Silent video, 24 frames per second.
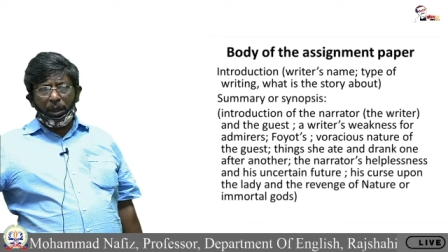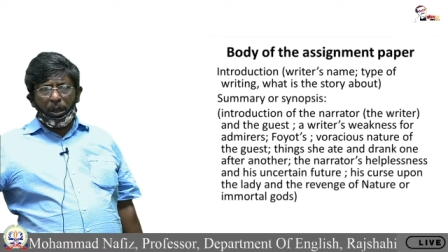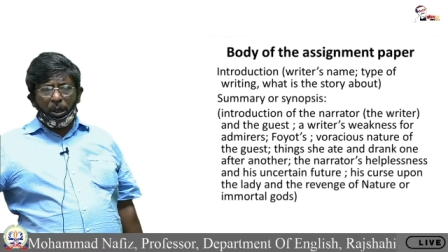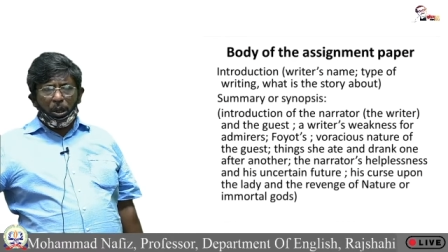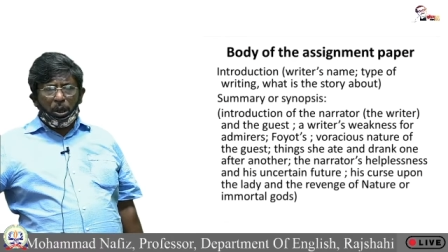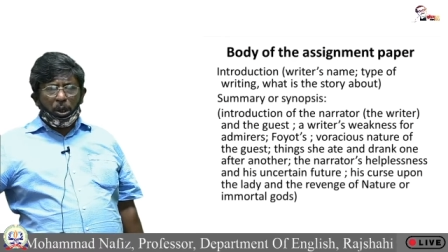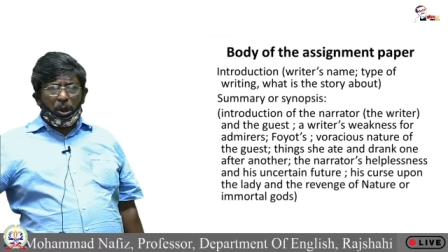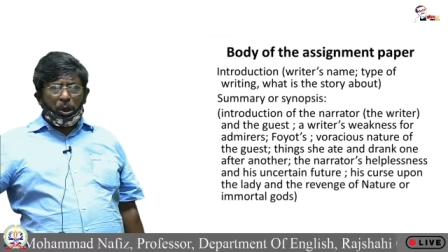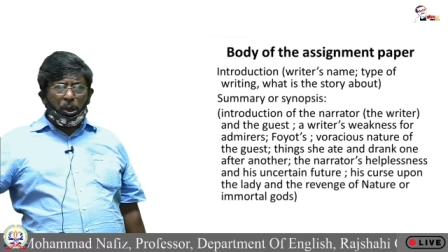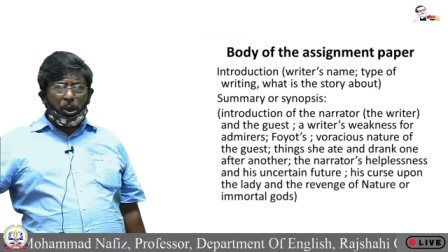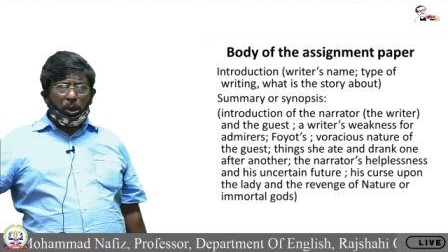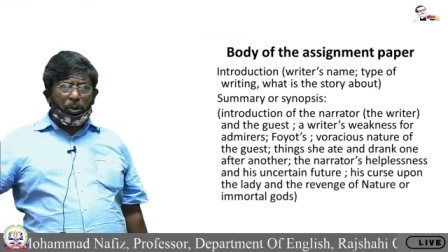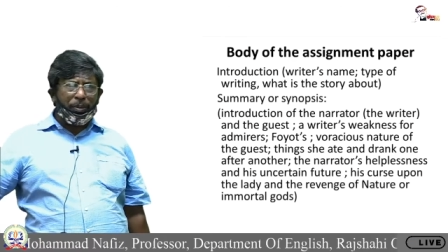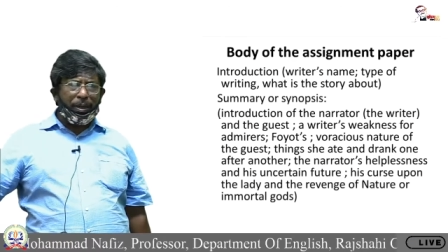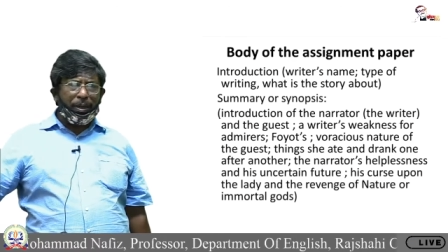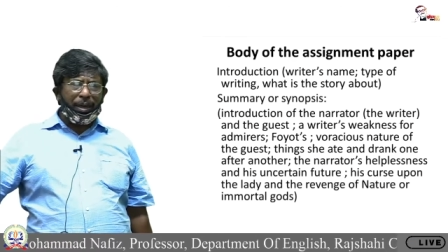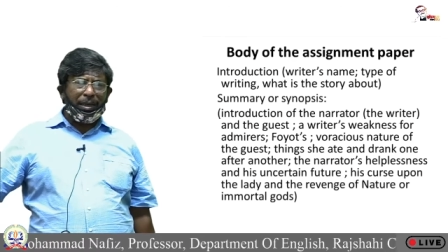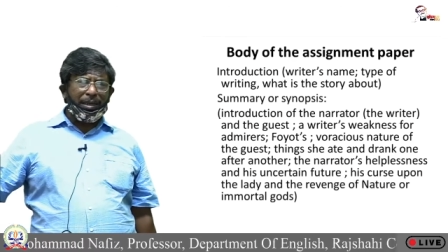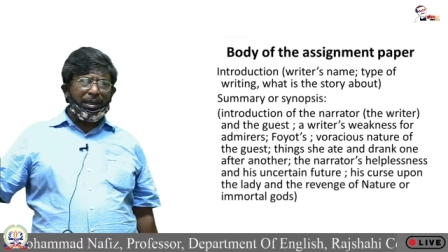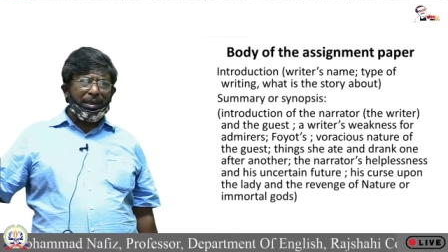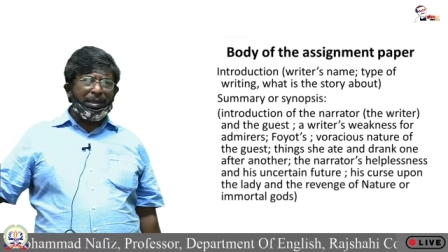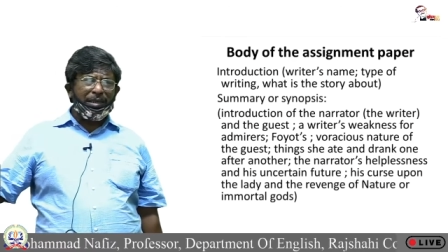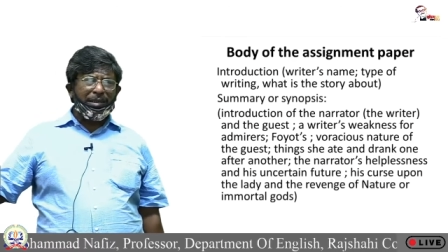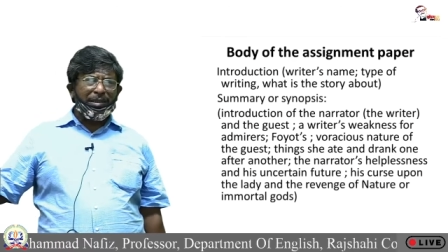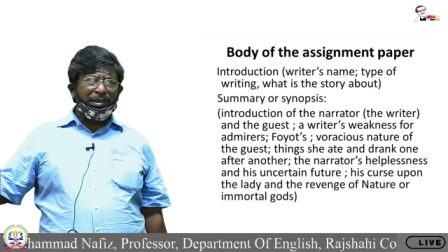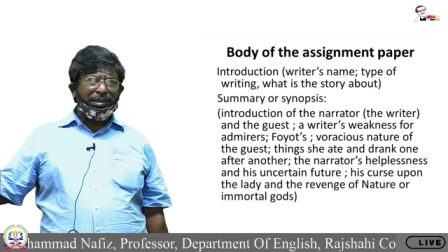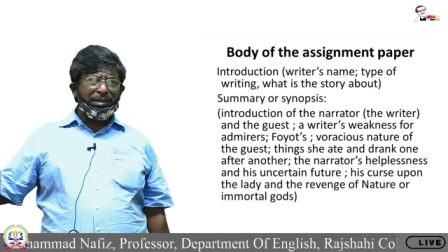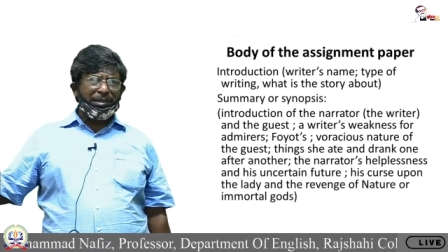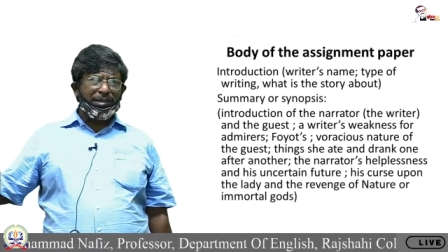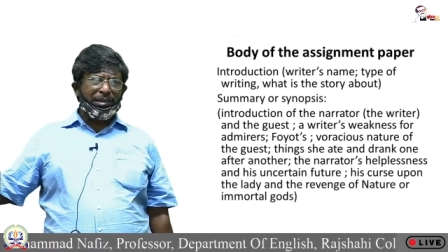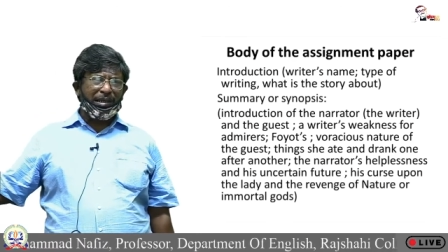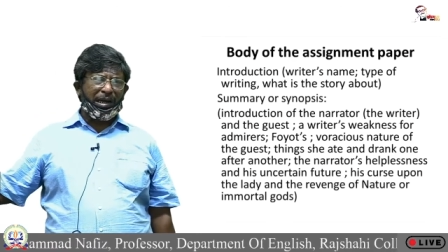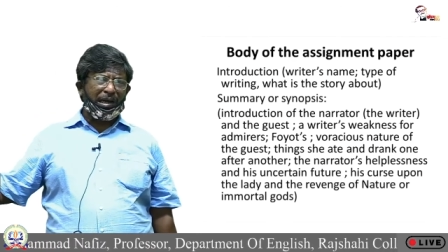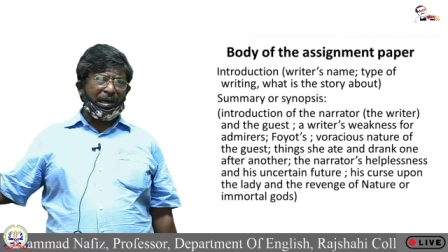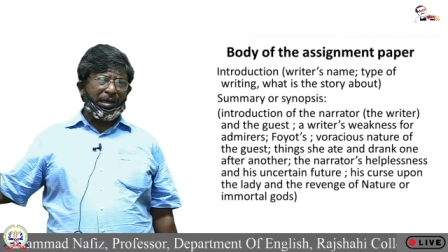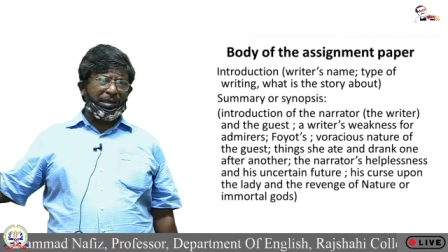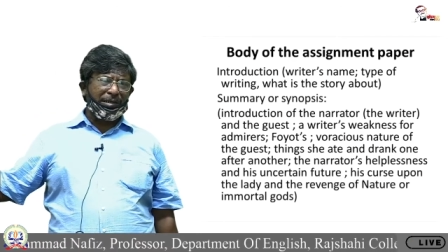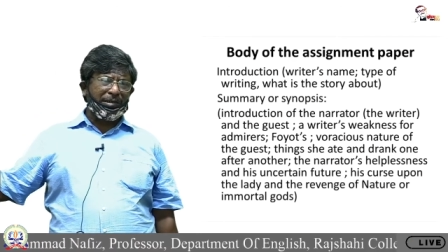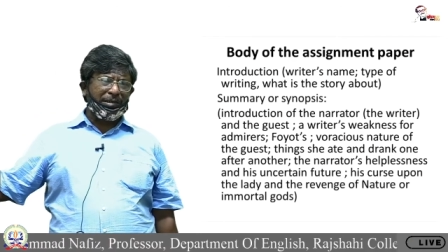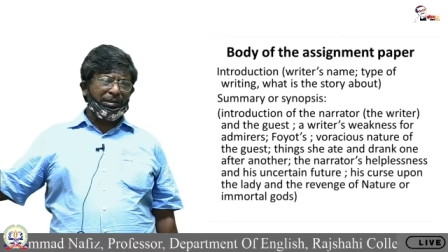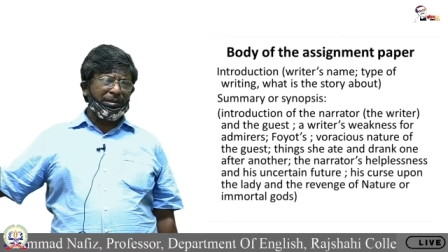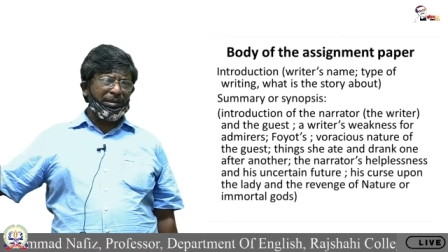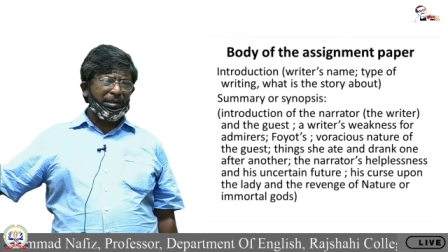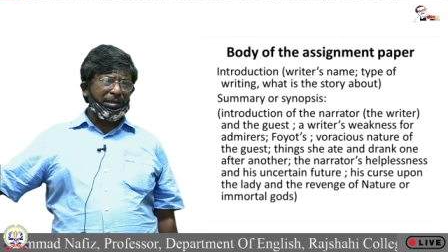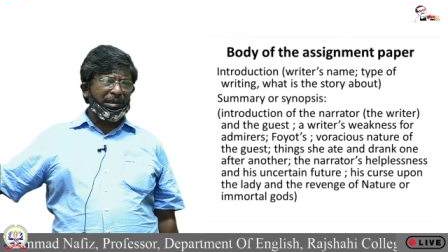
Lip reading: You may start